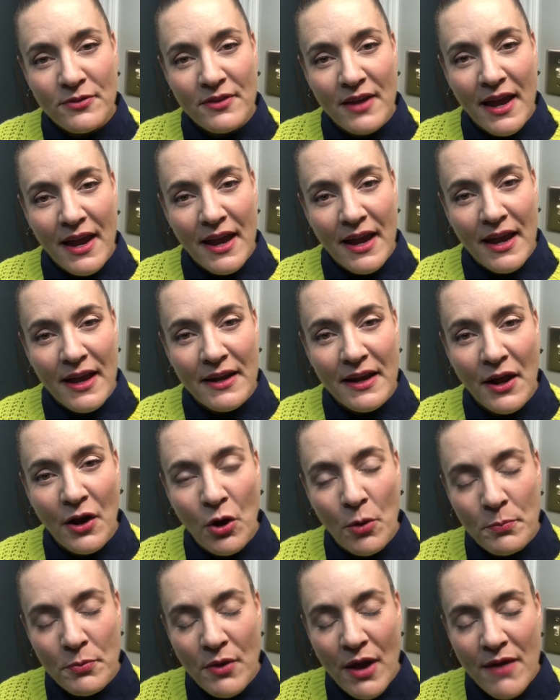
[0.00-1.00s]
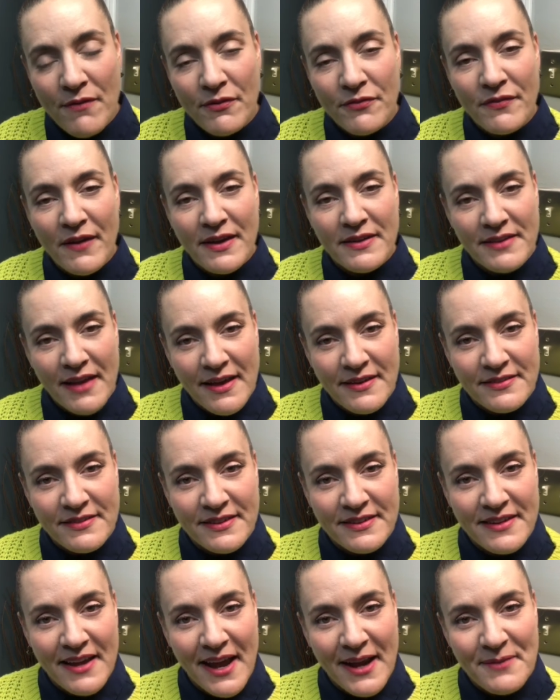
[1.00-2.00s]
and I hope you have a
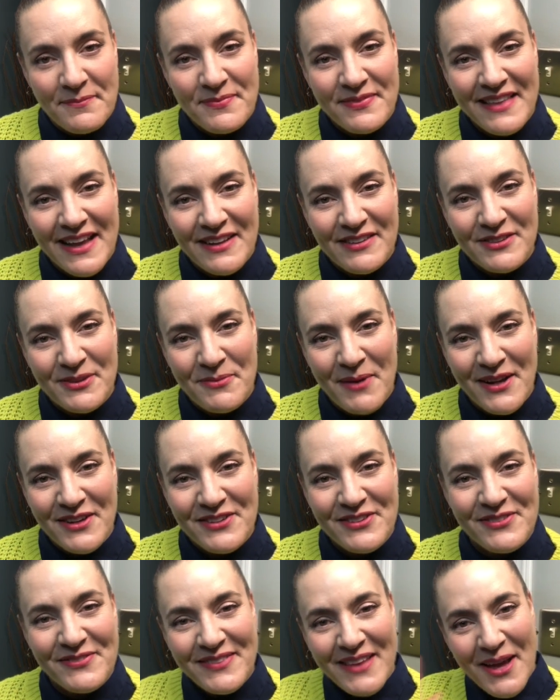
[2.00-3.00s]
fantastic day. Thanks so much.